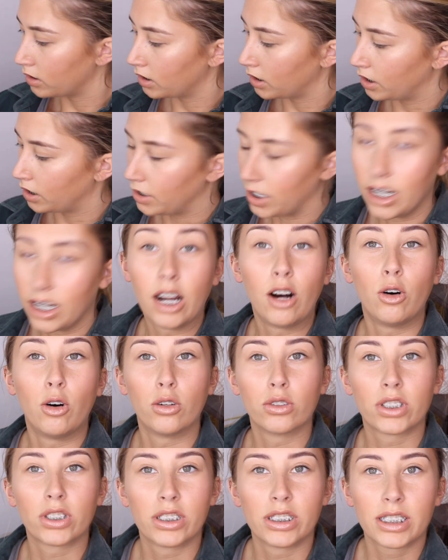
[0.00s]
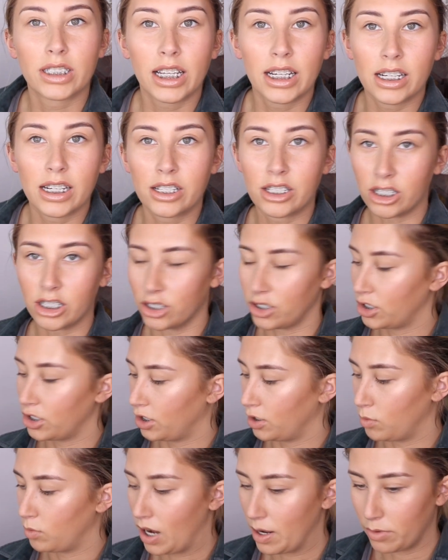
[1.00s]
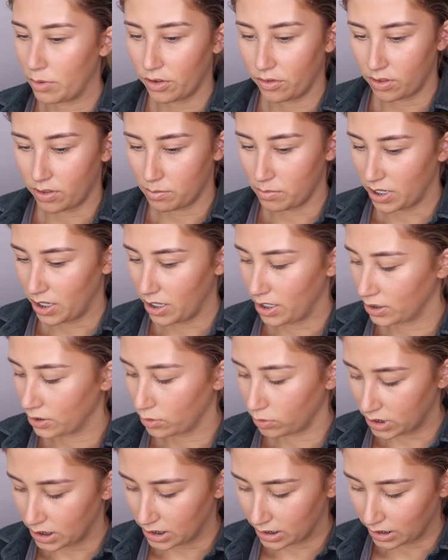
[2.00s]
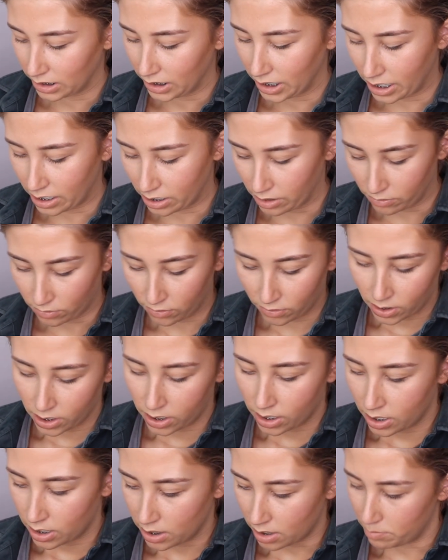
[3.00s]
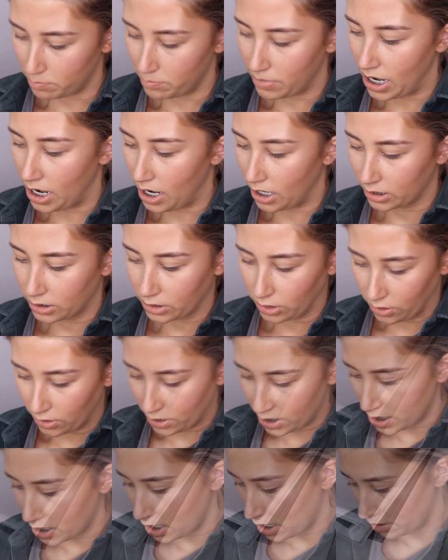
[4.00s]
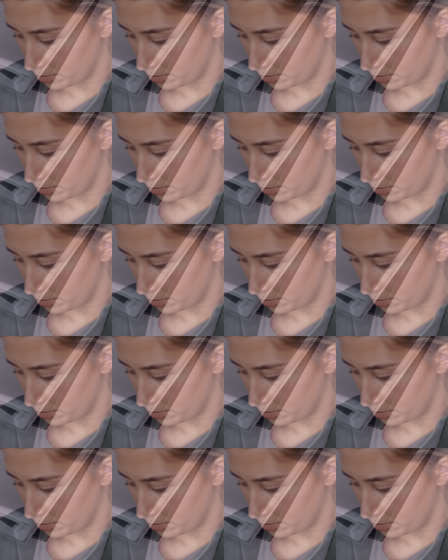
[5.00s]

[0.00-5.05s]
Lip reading: And then I'll also just get a tissue and wipe over the mirror so it doesn't leave the marks on it.